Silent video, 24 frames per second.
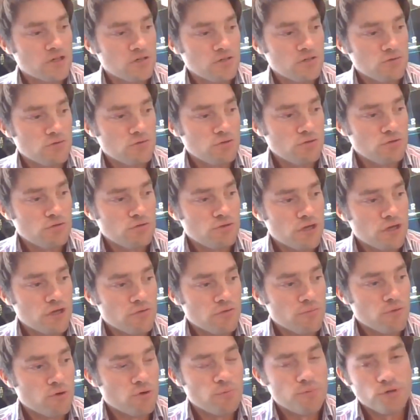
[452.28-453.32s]
the
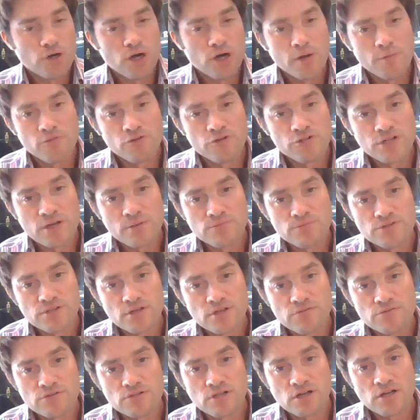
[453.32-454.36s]
more primary
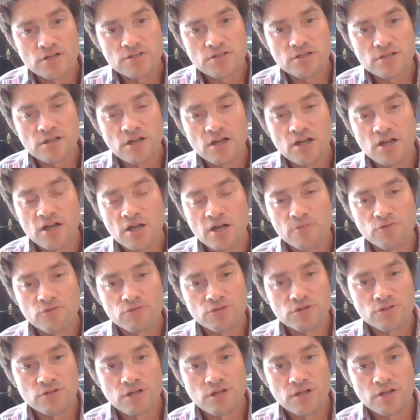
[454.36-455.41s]
gemstones like
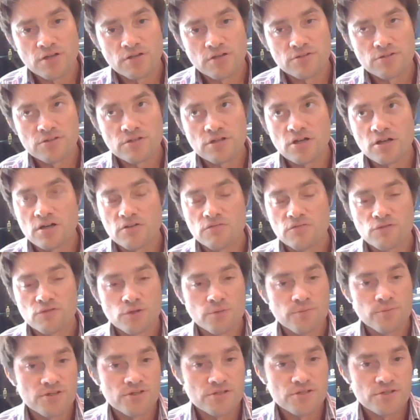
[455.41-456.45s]
emerald and
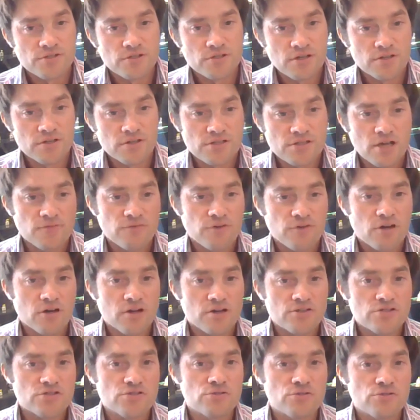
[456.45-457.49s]
rubies and
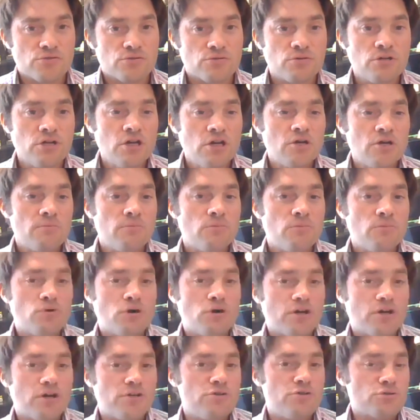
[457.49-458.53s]
sapphires, to more
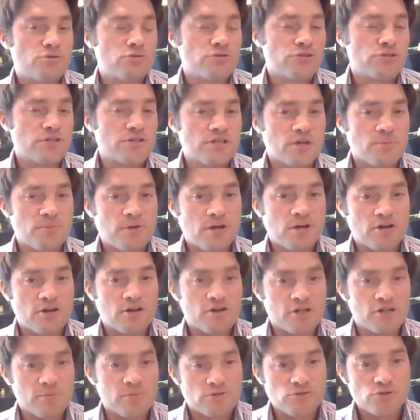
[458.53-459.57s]
unusual things like
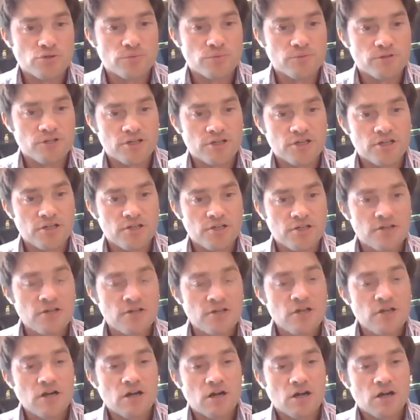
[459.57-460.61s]
Paraiba tourmaline,
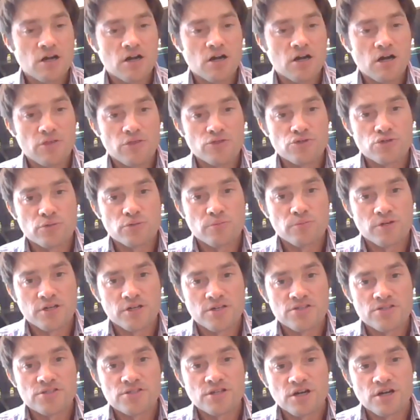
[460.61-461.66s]
other
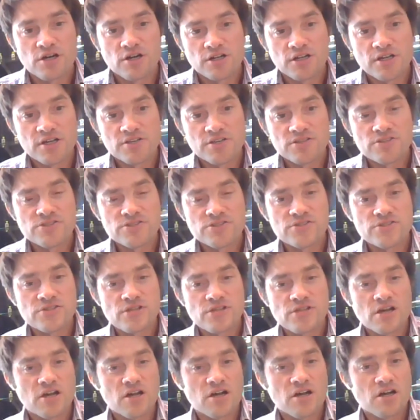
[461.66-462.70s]
tourmalines, garnets,
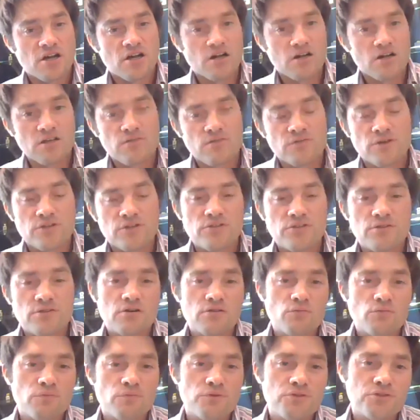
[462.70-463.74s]
even
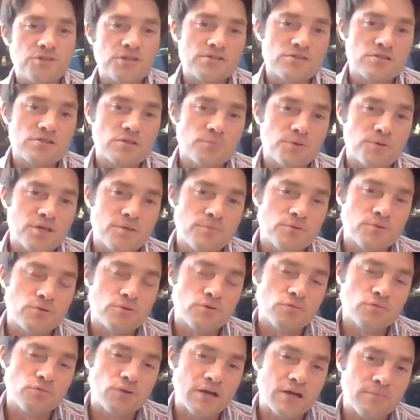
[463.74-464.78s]
things that
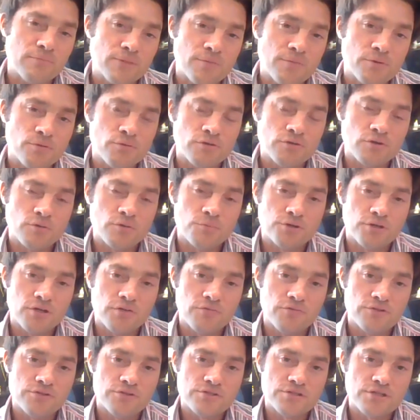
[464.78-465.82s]
people maybe would have
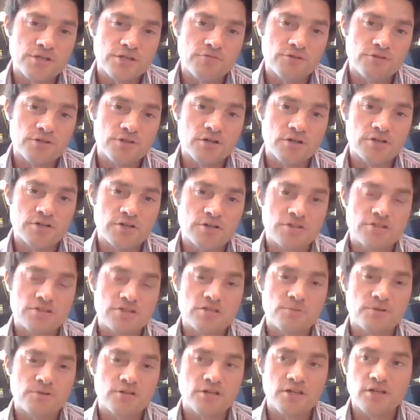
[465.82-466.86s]
previously regarded to
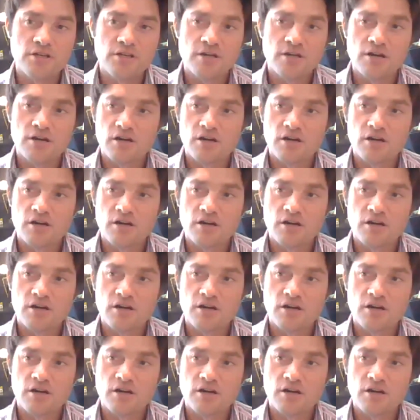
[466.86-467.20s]
be